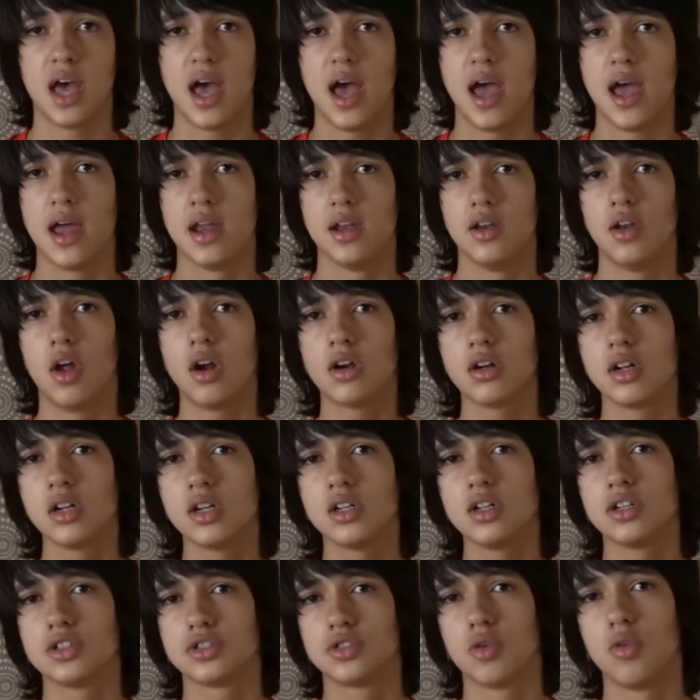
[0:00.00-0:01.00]
and not only
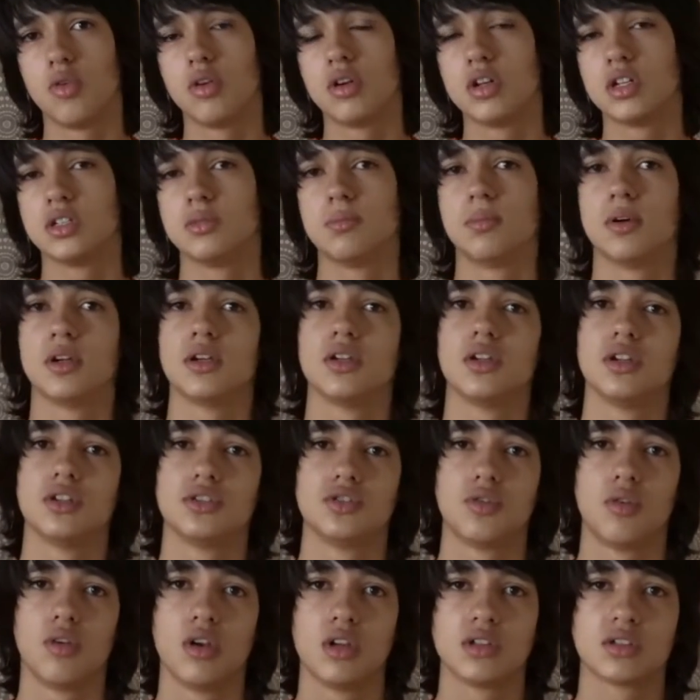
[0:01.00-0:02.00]
your shoulders, but the
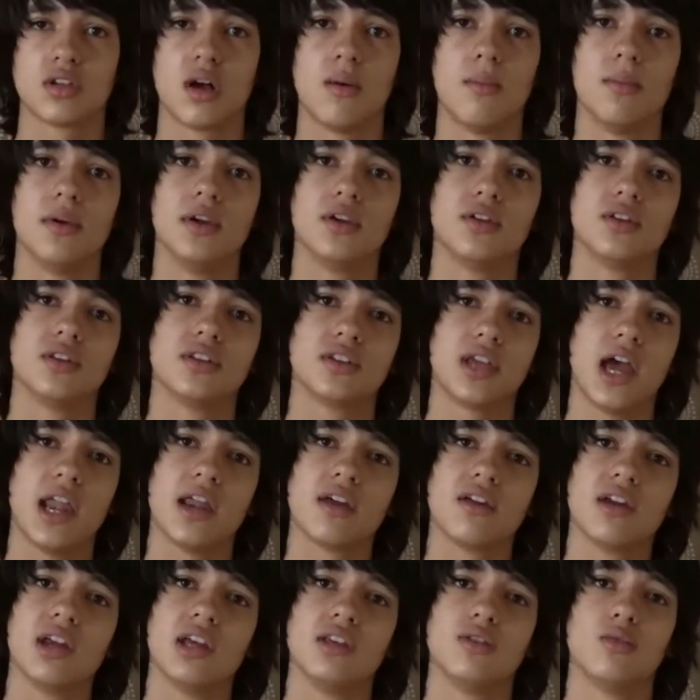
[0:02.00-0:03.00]
shoulders come into this
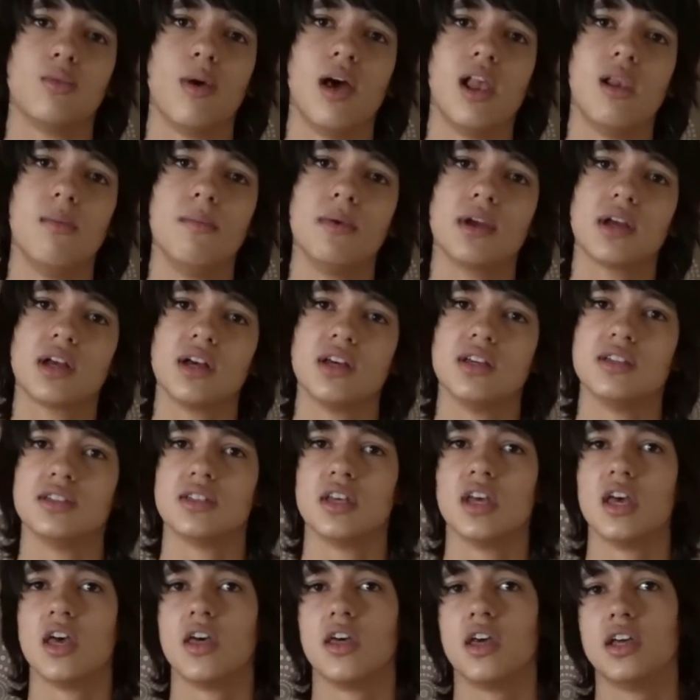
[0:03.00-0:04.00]
category as well, because
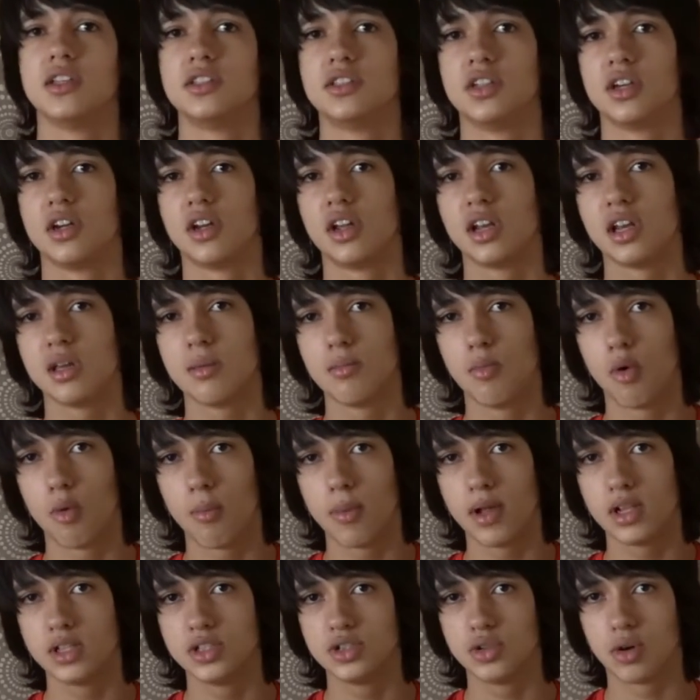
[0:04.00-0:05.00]
it's a really
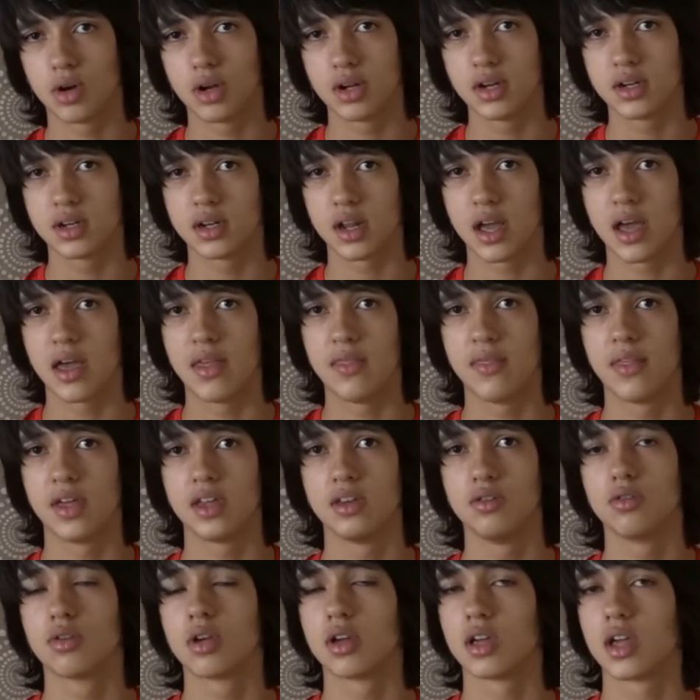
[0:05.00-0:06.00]
mobile joint and then
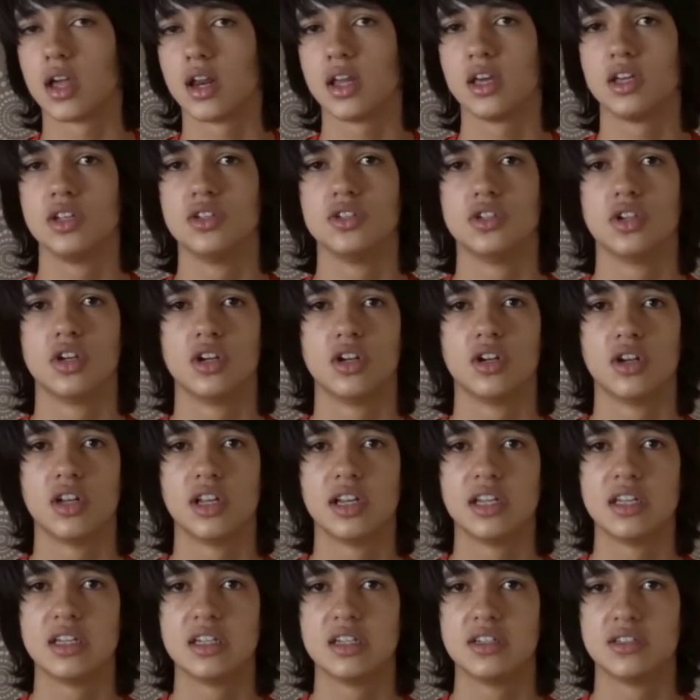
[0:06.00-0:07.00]
you can get injured
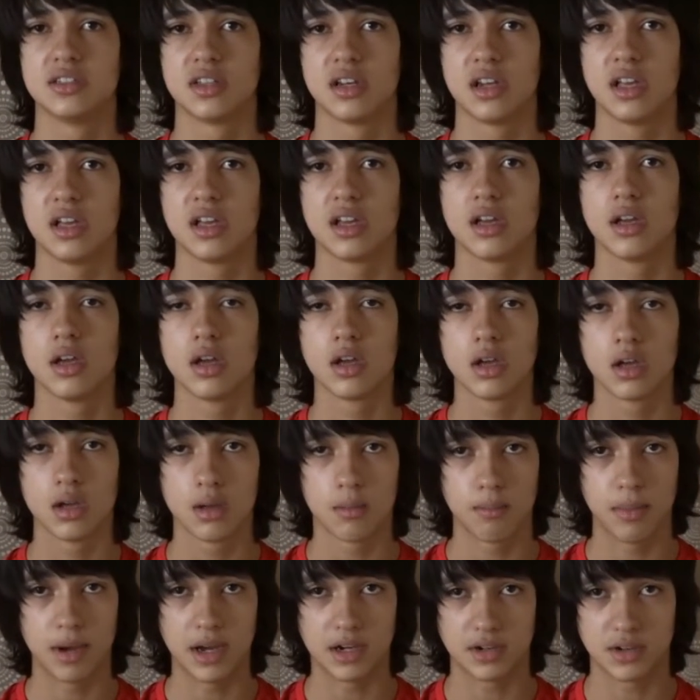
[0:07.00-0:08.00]
really easily
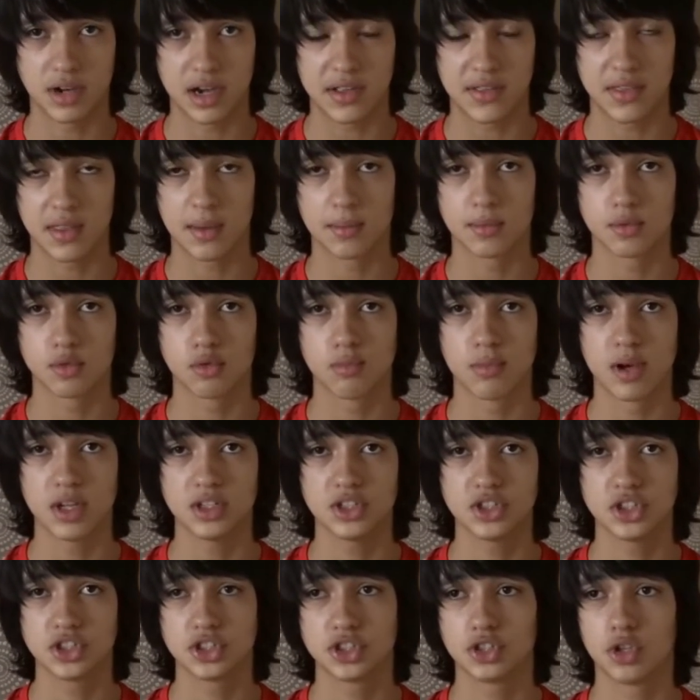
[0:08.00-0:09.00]
by training them too
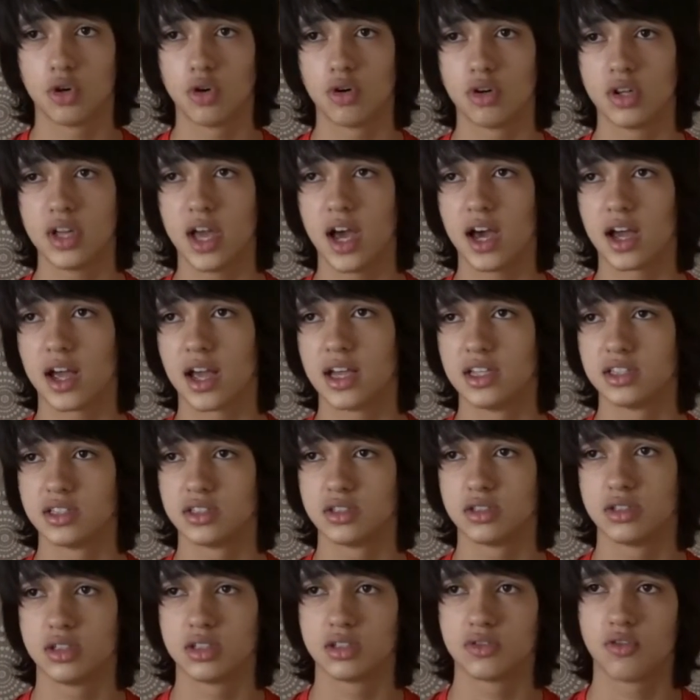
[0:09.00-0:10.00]
much. So yeah guys,
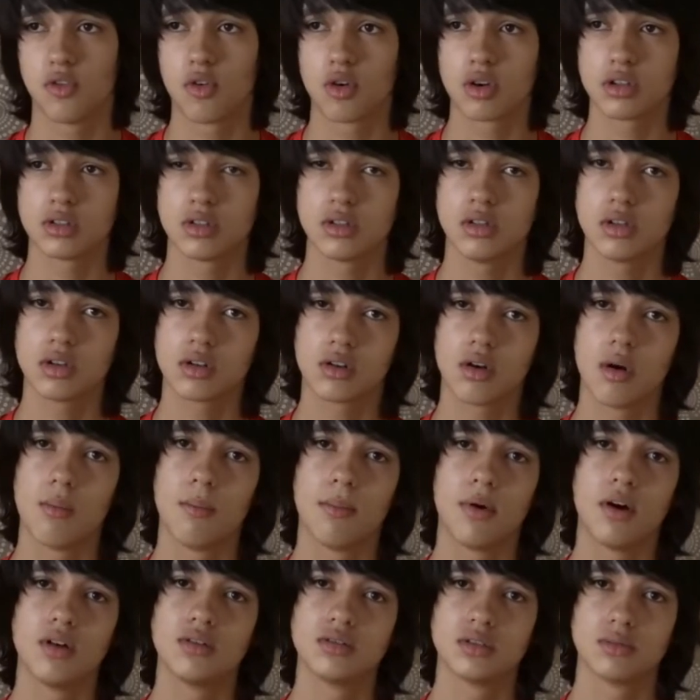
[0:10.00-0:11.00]
just focus on your
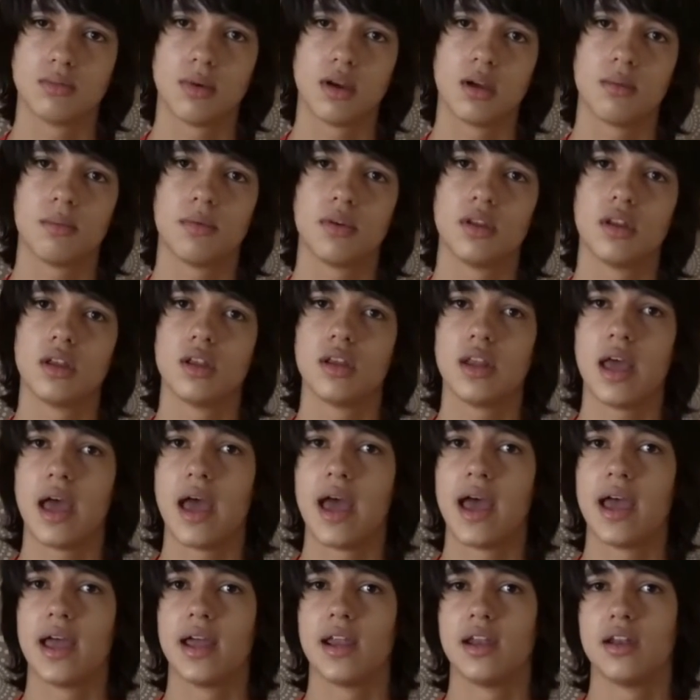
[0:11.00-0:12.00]
compounds in my opinion,
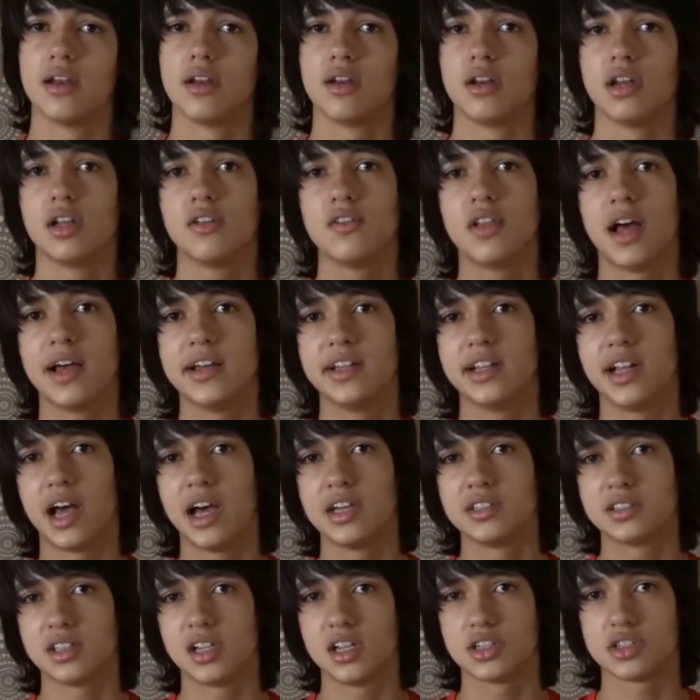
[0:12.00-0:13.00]
and leave the
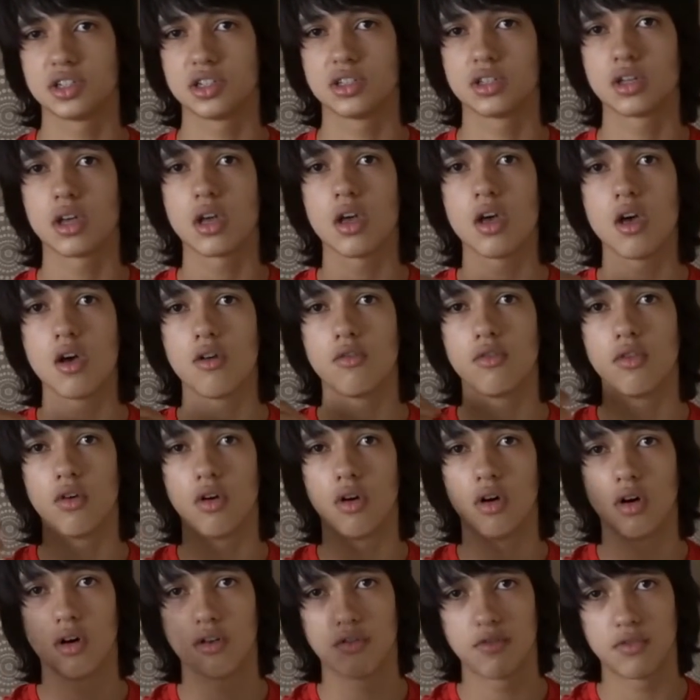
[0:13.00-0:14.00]
isolations
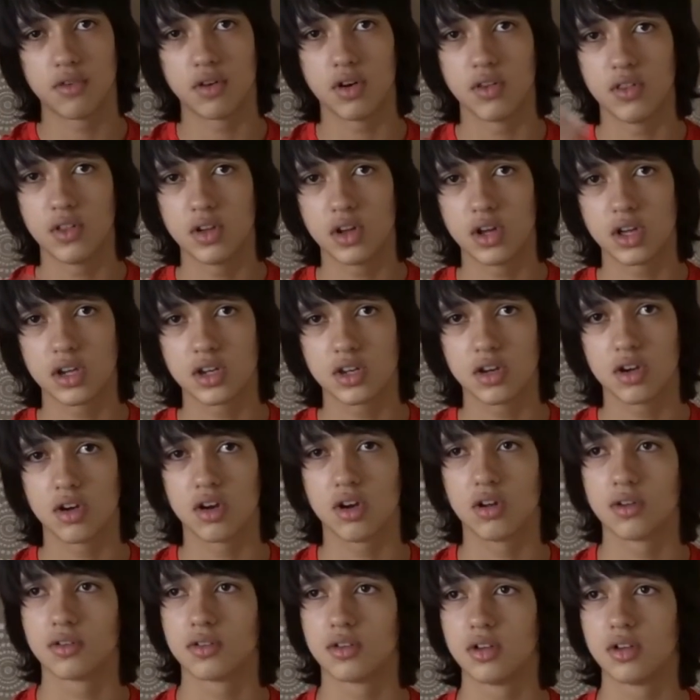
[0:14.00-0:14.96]
for further in your